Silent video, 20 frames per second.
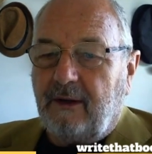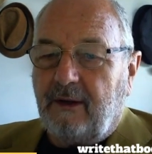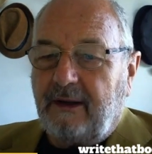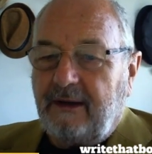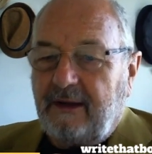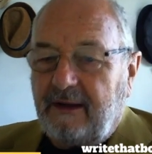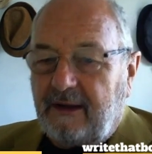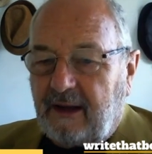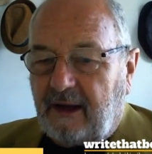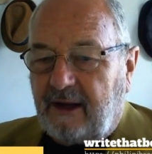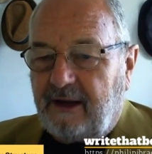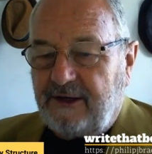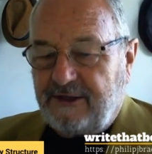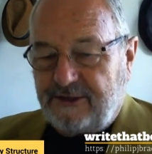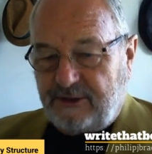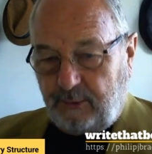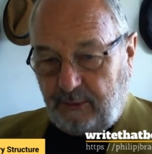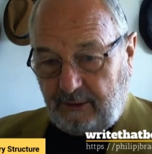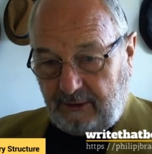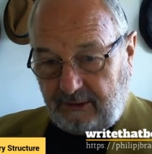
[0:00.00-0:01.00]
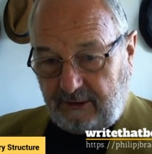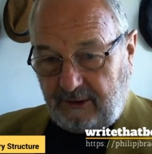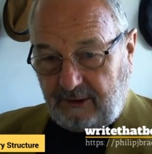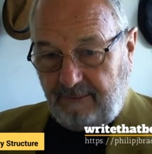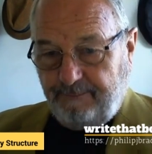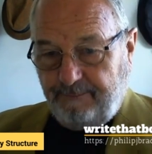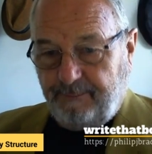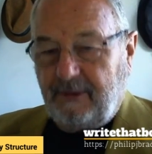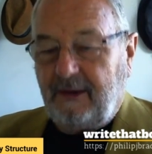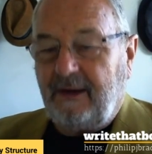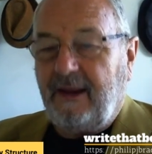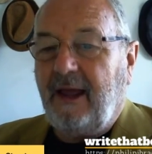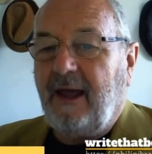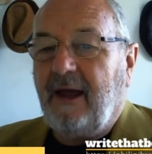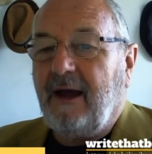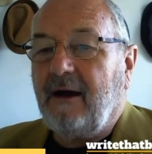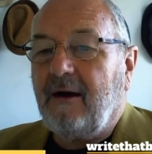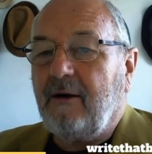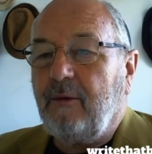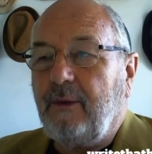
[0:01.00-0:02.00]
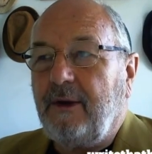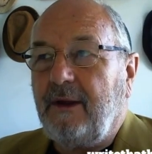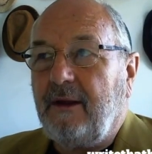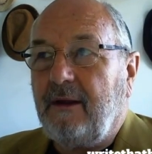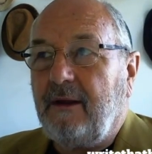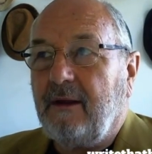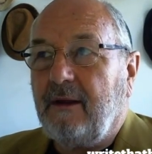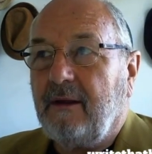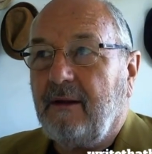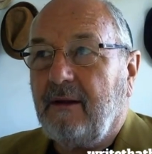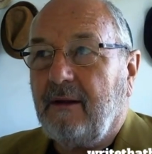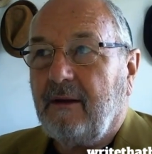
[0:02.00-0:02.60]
engaged with, and how we